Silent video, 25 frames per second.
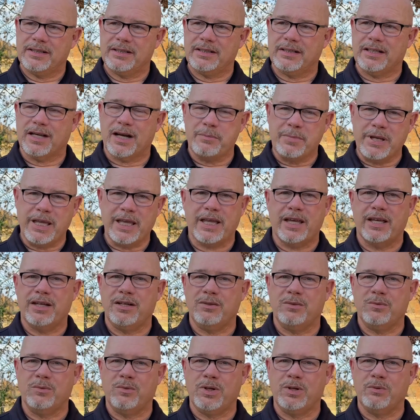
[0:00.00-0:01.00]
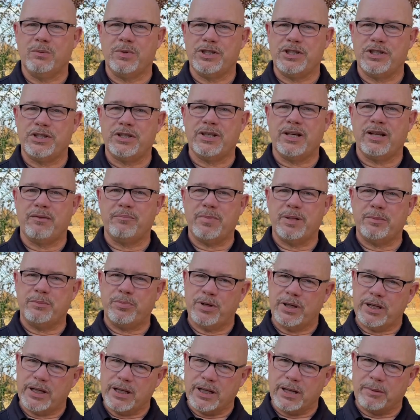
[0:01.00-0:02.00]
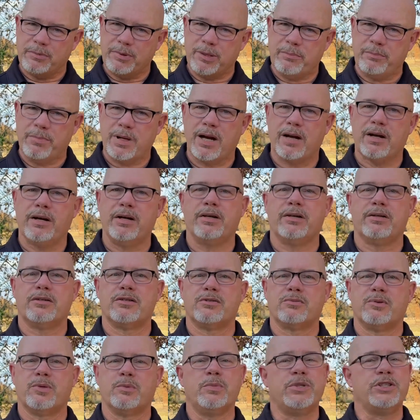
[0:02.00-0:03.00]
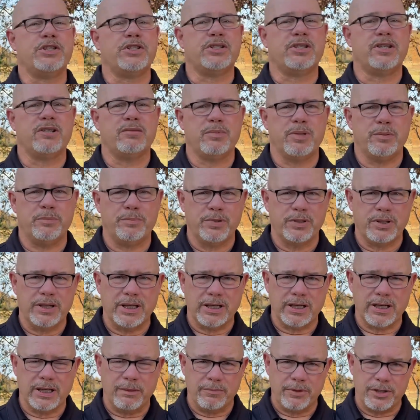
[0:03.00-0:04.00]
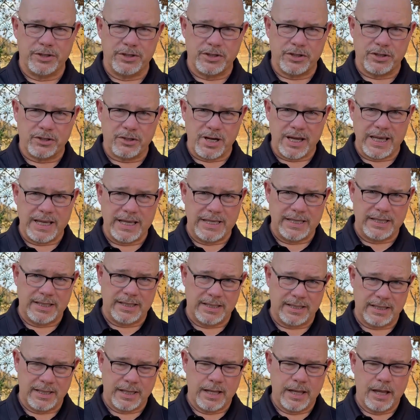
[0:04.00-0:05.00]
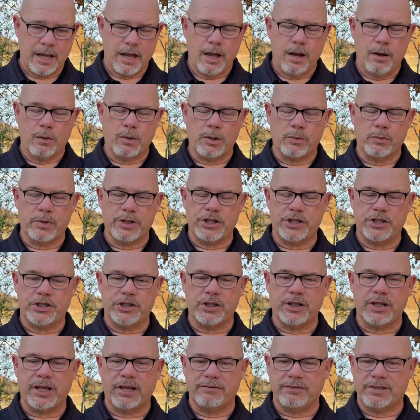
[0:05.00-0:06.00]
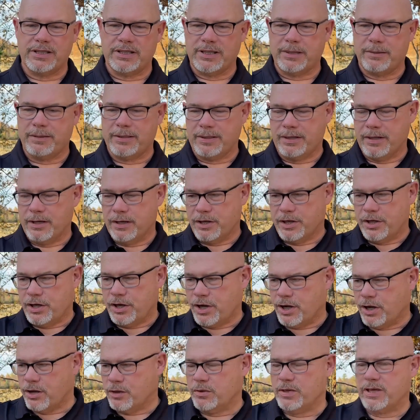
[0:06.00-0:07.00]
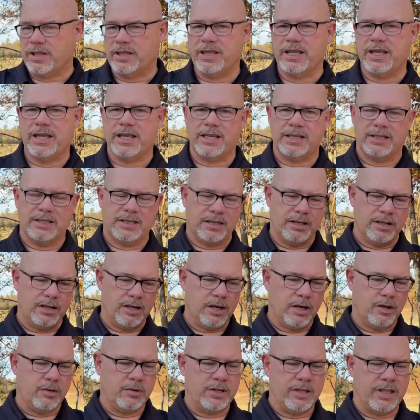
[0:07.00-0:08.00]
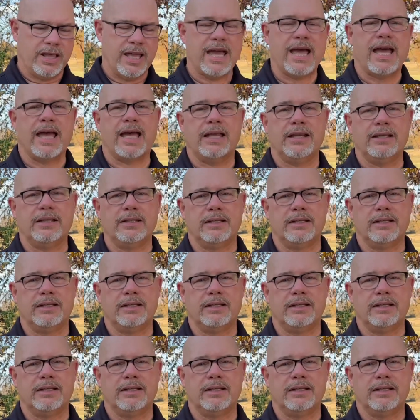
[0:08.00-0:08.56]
come in when we should have been putting up the barriers, when we should have been putting up the screens, when we should have said no to this and no to that.